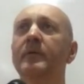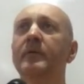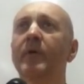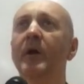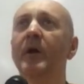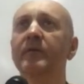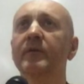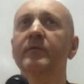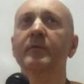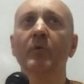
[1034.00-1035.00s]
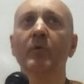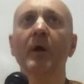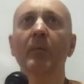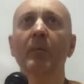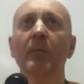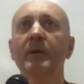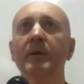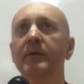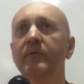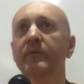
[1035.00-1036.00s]
one advances, the more
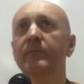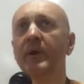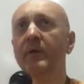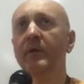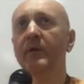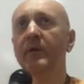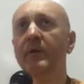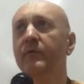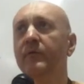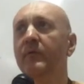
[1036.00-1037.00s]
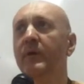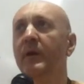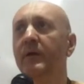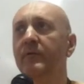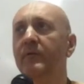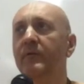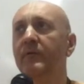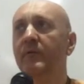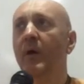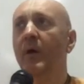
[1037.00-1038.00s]
humble he is. Yes, because he
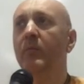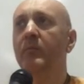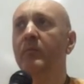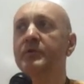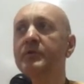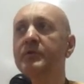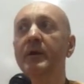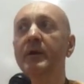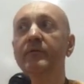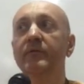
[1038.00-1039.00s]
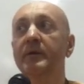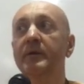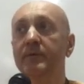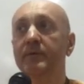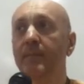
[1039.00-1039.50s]
realizes how Krishna is great.